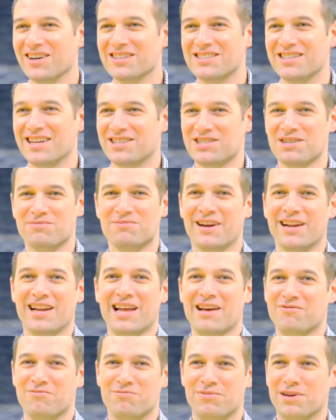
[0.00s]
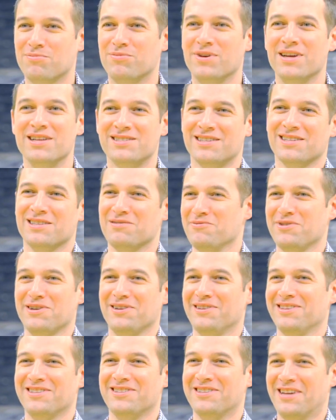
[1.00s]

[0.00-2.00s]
Work session so, might have big pizza in the middle of the